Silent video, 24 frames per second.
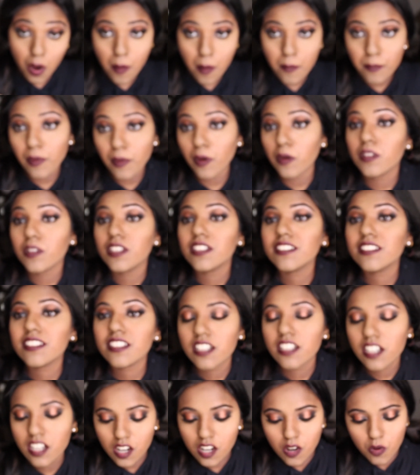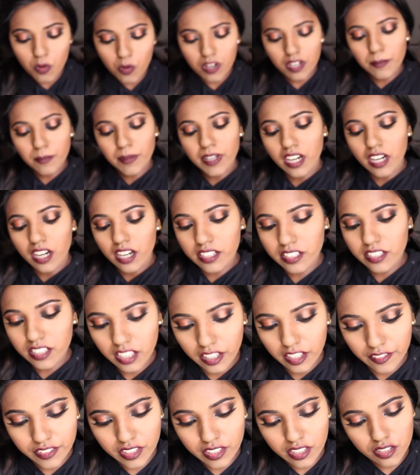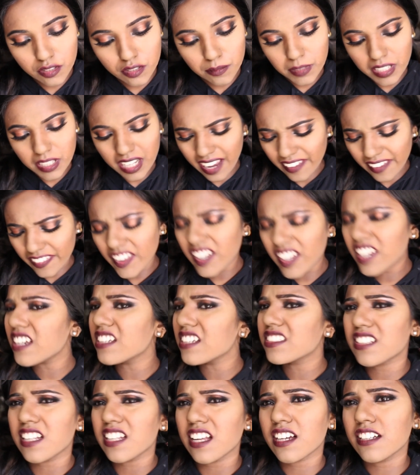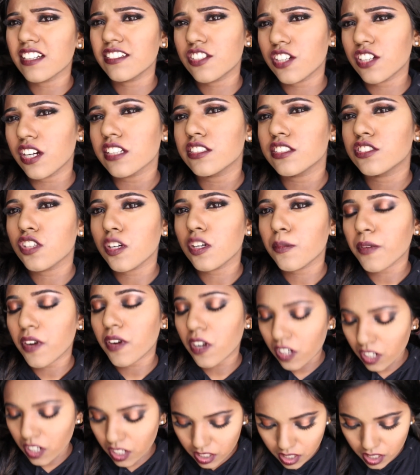Poland. One of my aunt gifted it to me. I think it's like a drugstore product.